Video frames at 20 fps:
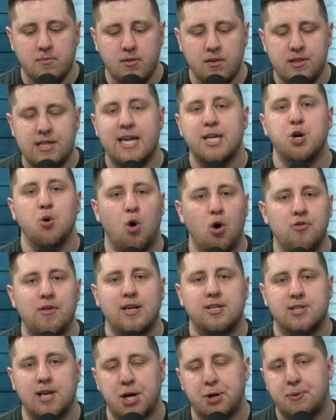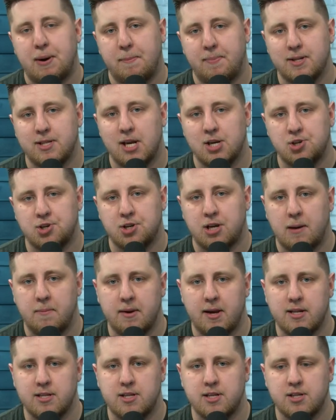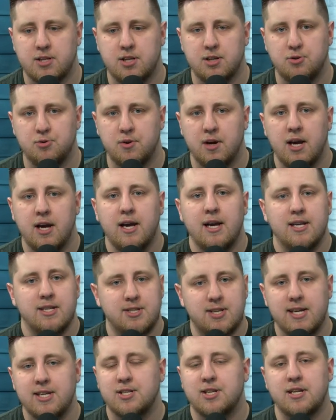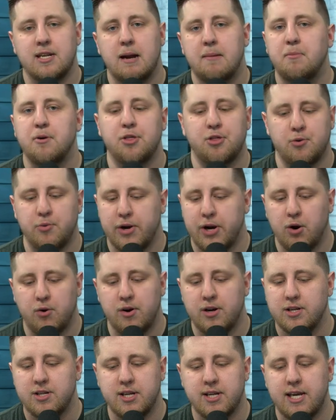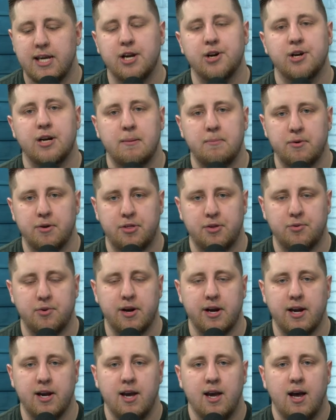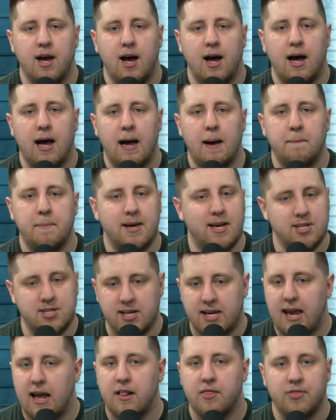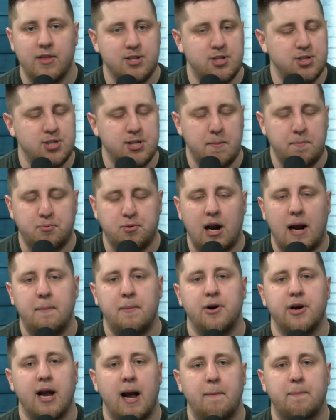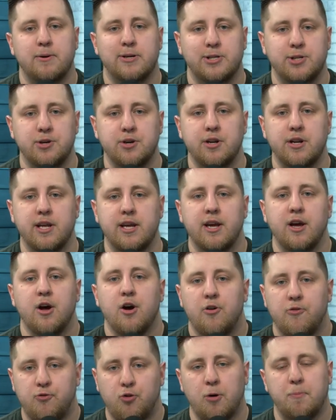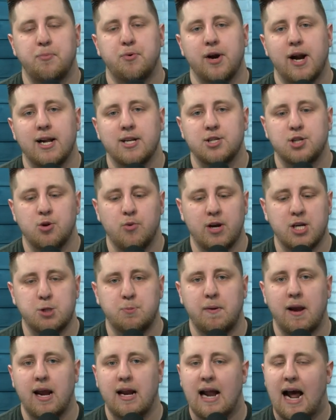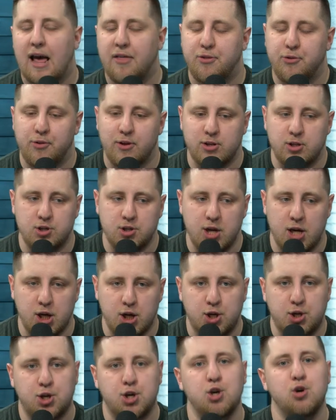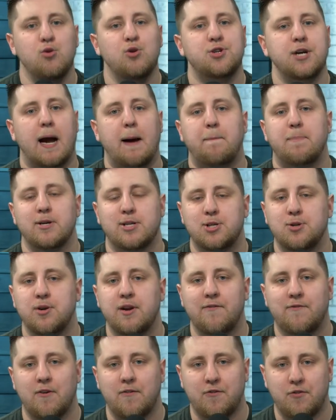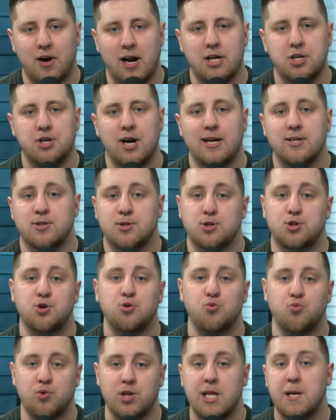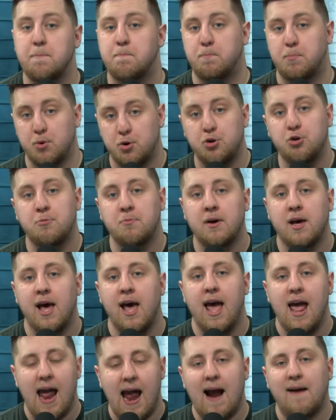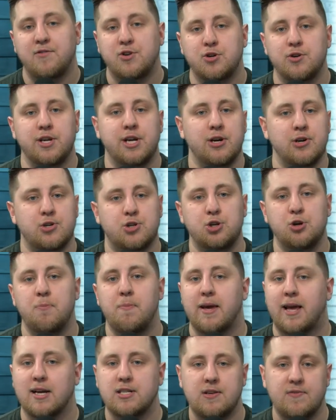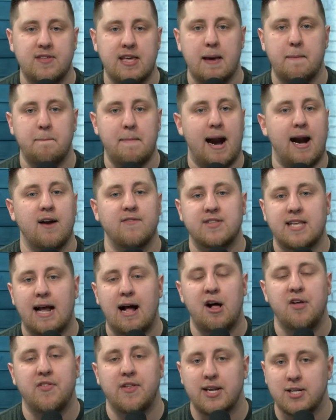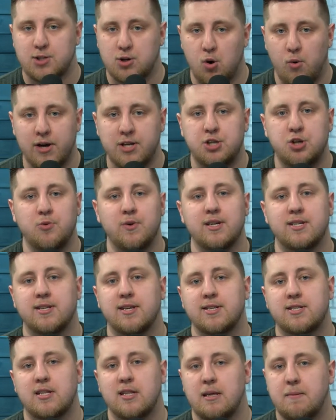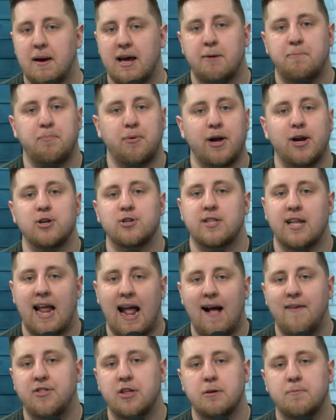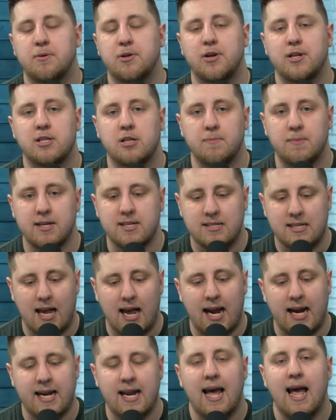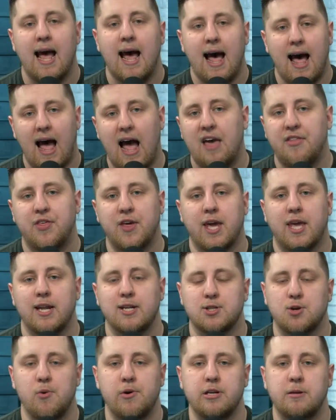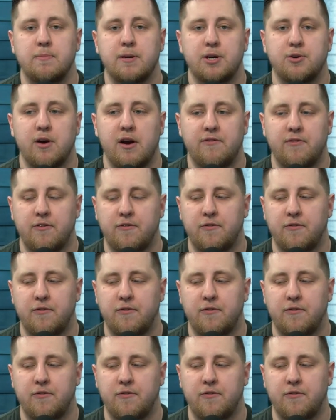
that you hold a solid reputation coming into season number 3 or into year number 3. Because again, this is a primary opportunity for brands to expand. I think this is a huge opportunity for franchises to really boom after year 2 because of the amount of talent that is going to exist and the amount of players that have the ability to be signed. I think it is going to be great for